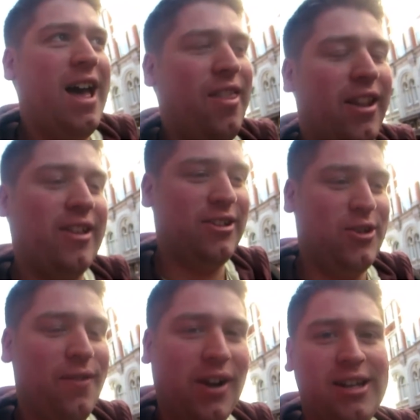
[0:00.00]
and then like these
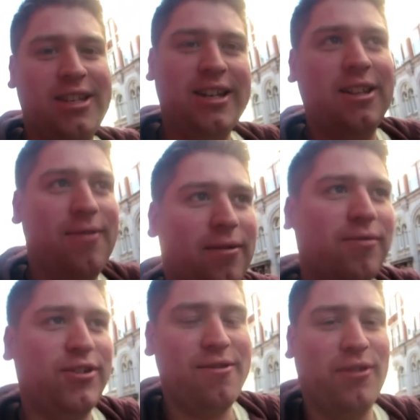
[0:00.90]
two other guys did
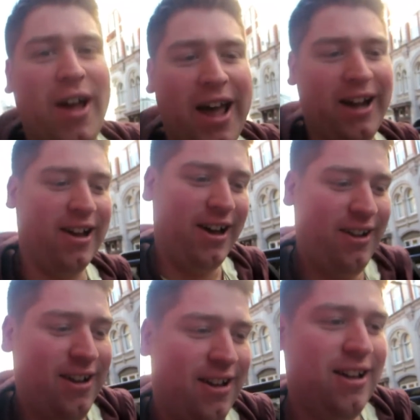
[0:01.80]
the general haircut.
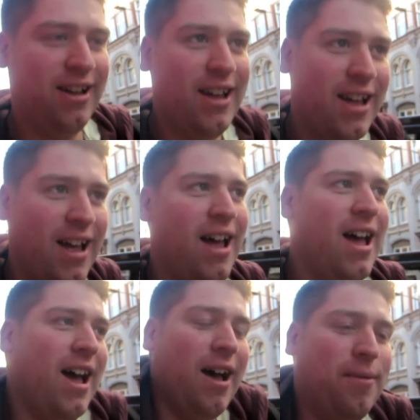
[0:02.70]

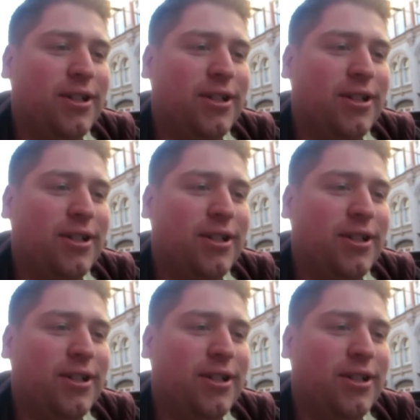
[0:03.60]
And we